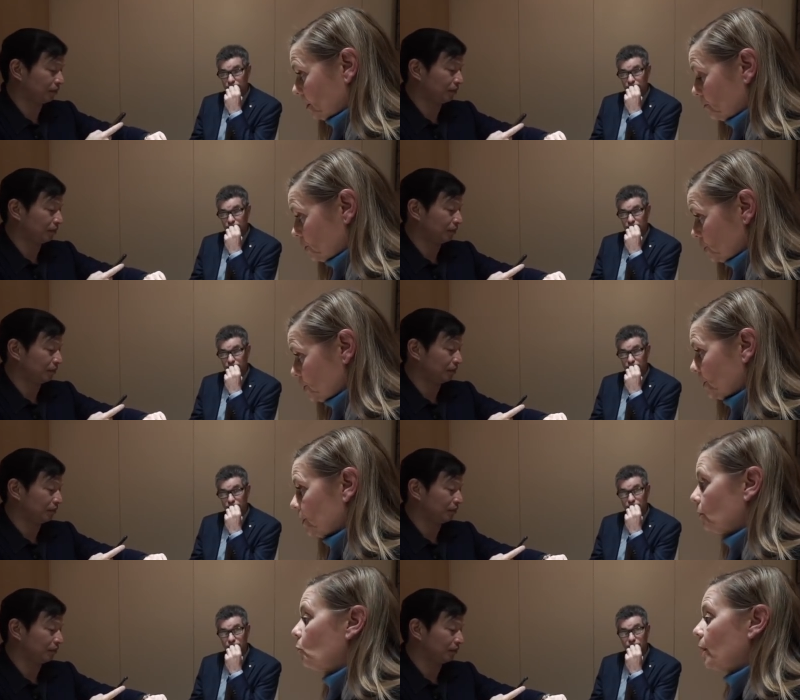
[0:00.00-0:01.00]

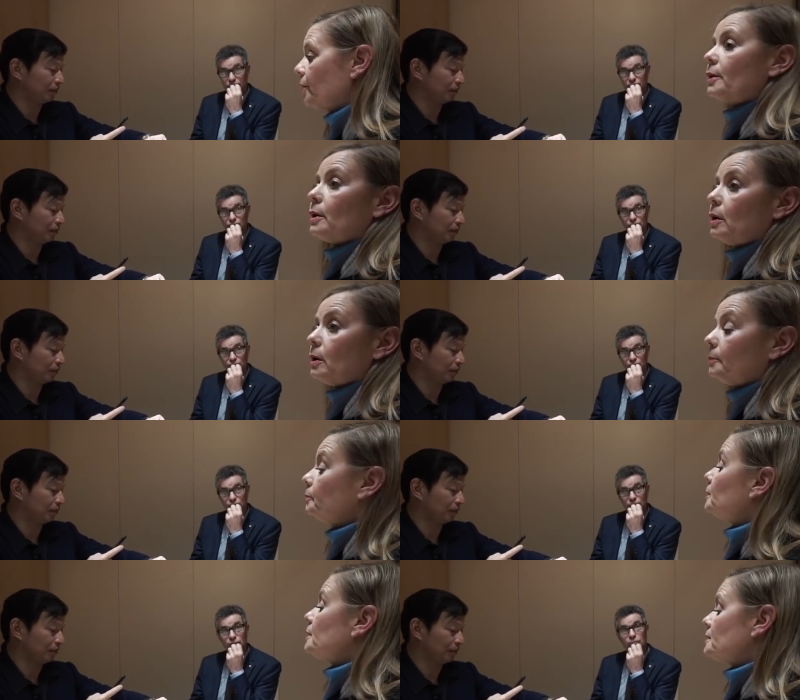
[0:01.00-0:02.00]
Speaker 1: version with
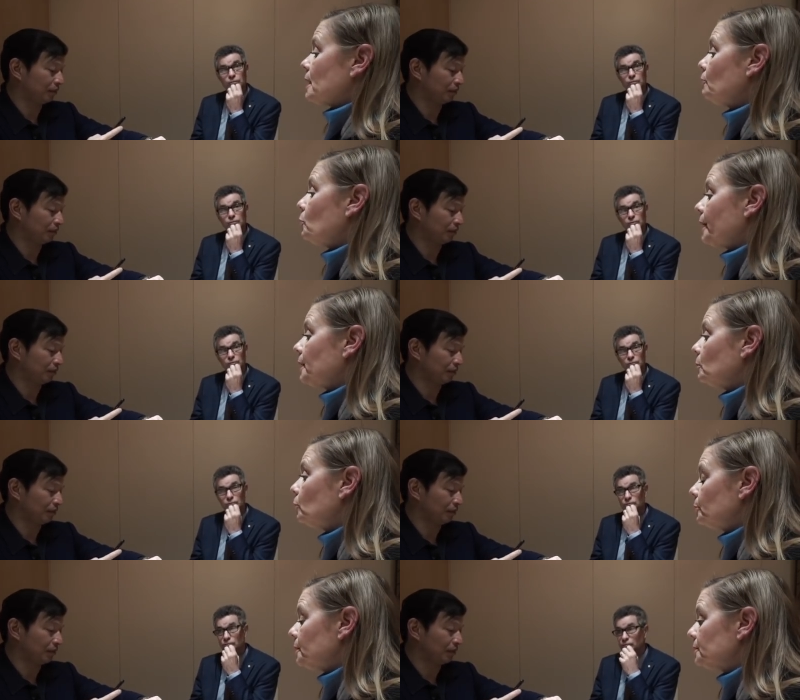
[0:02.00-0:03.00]
um, self-winding
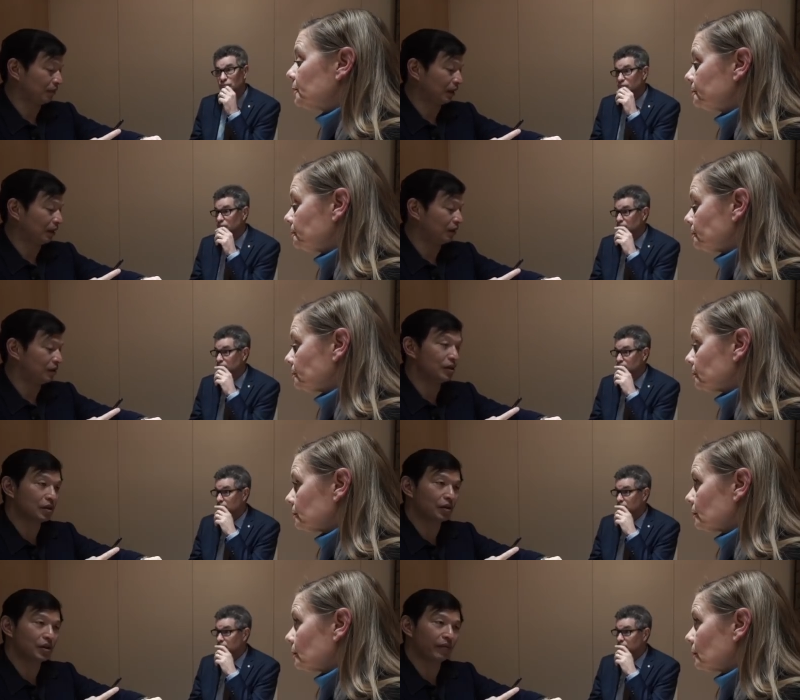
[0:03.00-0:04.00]
movement.
Speaker 2: This, this
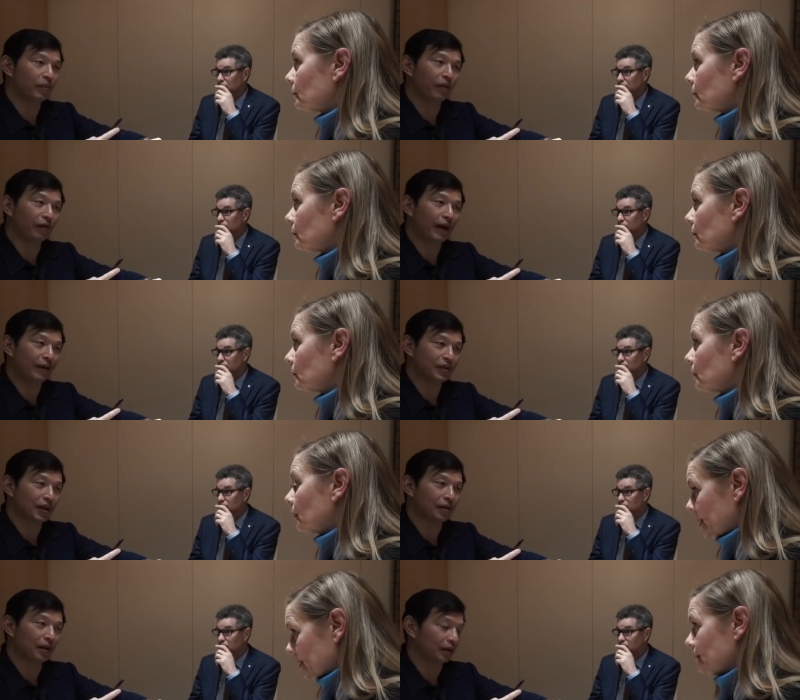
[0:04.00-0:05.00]
37.5, is
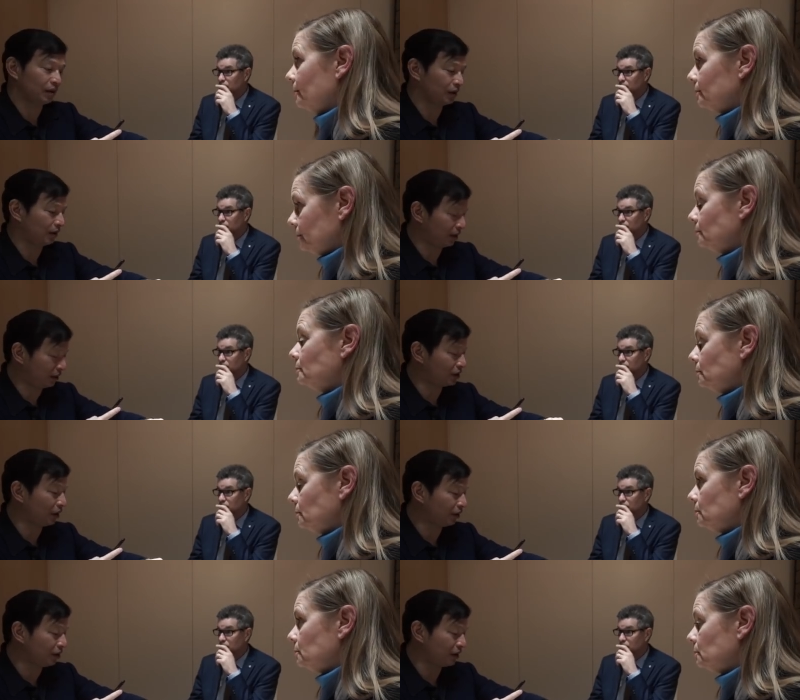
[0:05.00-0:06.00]
that yes. correct? So the, this
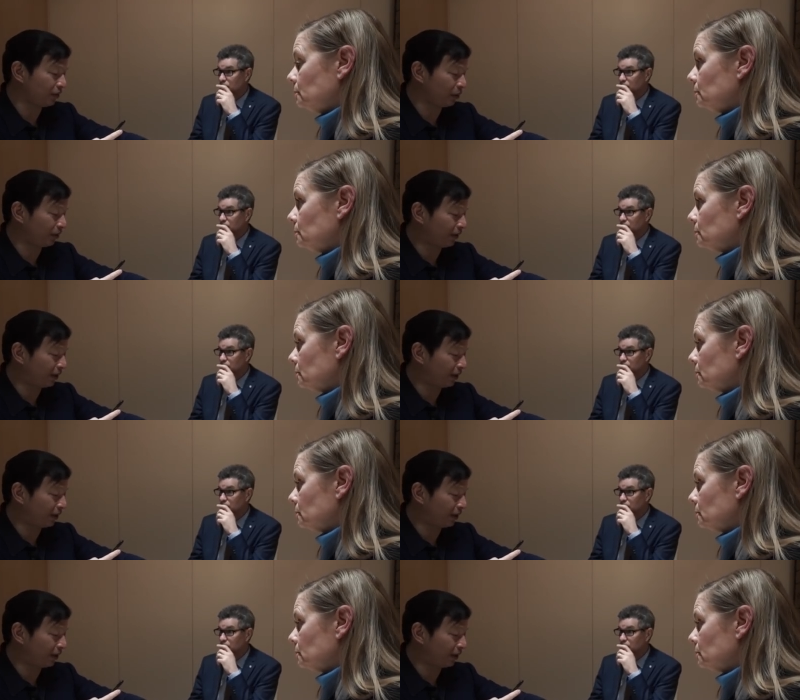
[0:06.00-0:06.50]
on 37.5